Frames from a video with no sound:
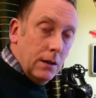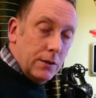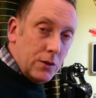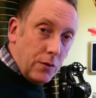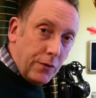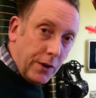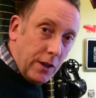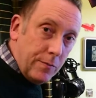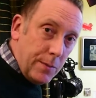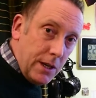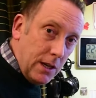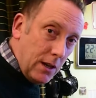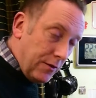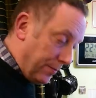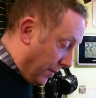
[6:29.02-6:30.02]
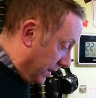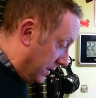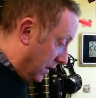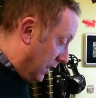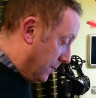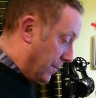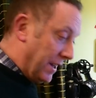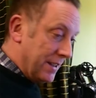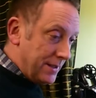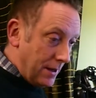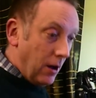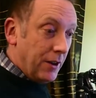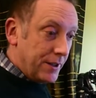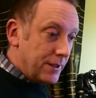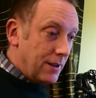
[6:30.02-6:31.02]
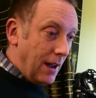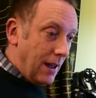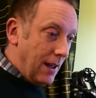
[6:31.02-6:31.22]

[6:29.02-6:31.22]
So forgive me if my typing is not,